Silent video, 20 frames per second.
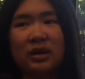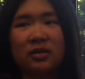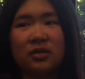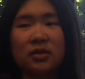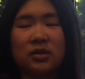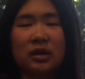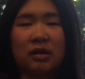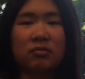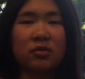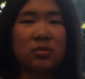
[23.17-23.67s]
How
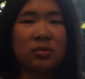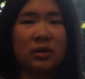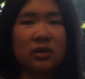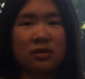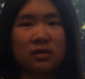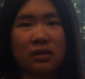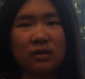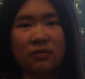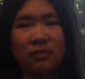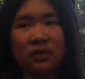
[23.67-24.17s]
long have you been in
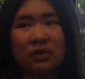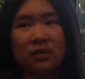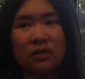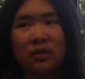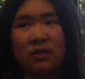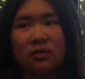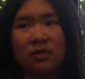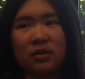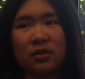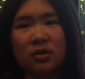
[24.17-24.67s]
San
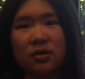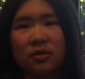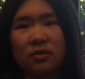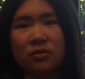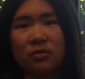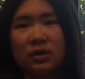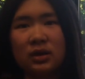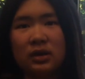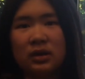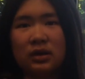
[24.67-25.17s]

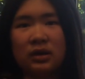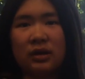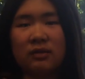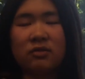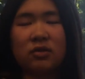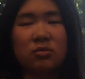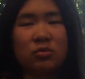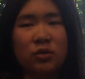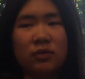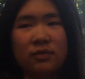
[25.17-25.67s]
Francisco? If
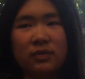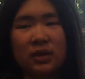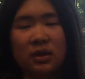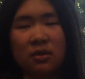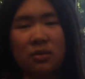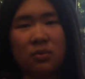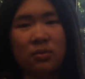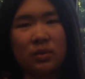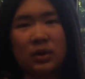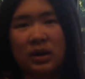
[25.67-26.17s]
you moved
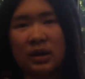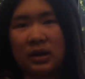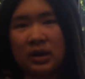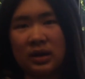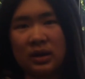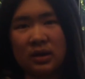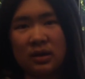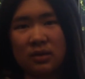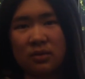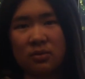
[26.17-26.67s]
there,
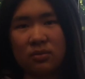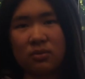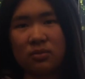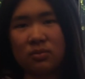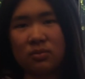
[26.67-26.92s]
why?